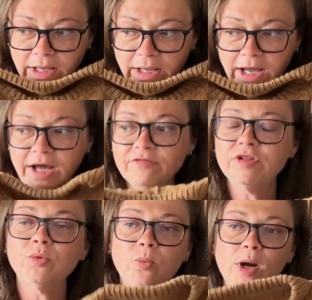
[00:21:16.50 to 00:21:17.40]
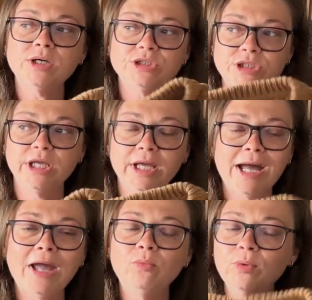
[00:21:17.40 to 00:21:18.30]
after washing,
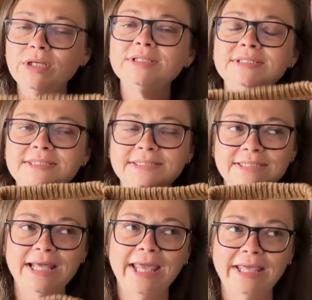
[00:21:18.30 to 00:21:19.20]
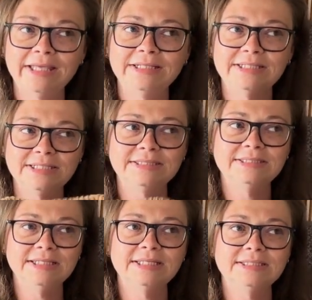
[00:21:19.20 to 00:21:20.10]
I wouldn't say
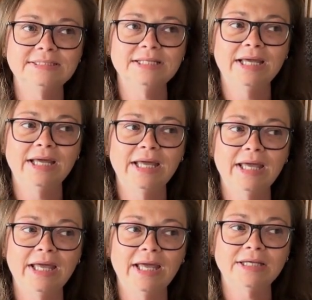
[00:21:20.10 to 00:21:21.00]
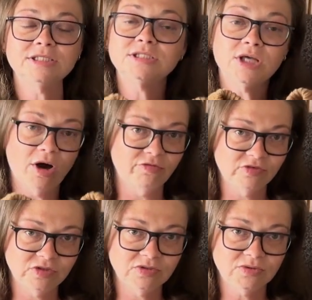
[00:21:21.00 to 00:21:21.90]
this is
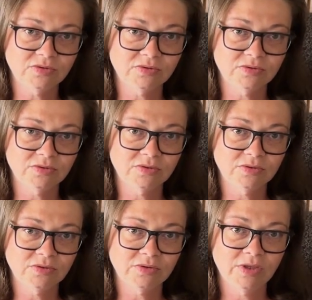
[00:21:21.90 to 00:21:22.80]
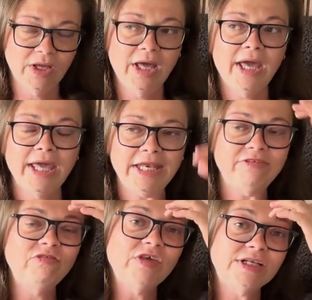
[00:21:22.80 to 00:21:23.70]
soft. It
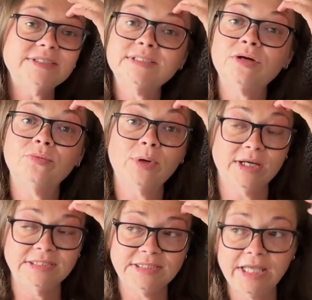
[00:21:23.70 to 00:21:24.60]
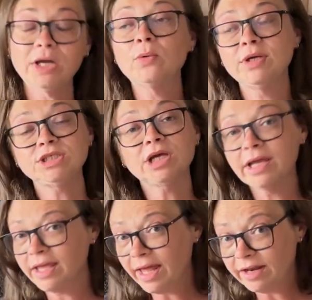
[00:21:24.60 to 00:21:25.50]
feels rustic, which
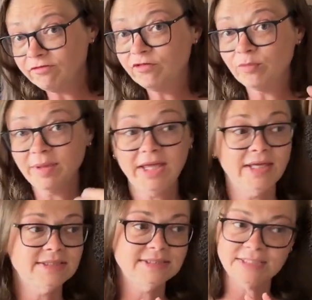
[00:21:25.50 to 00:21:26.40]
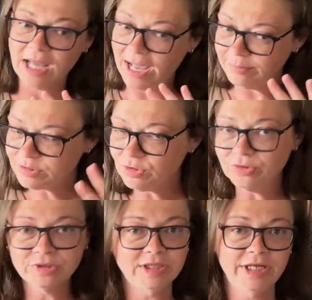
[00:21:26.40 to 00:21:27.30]
again, for me, it's
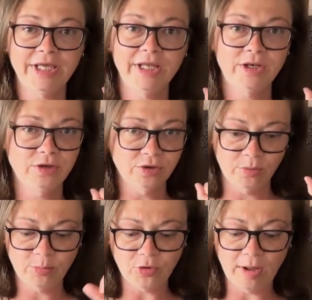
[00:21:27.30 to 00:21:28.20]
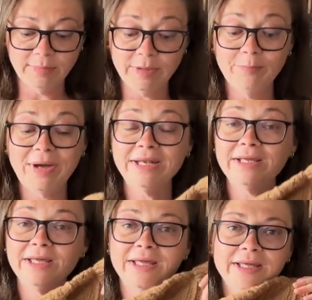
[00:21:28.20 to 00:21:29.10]
absolutely no problem. But
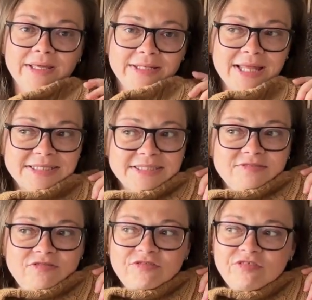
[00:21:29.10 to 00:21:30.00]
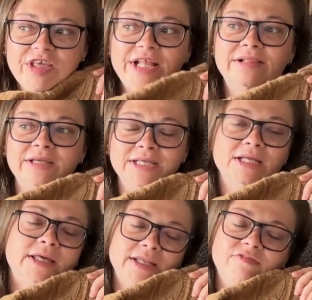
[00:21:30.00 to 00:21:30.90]
it doesn't feel,
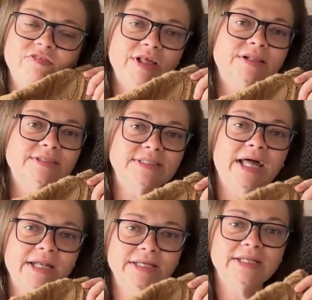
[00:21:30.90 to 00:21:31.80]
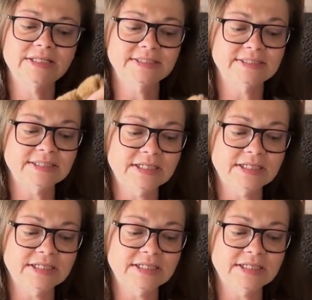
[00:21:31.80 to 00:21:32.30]
it feels that it is,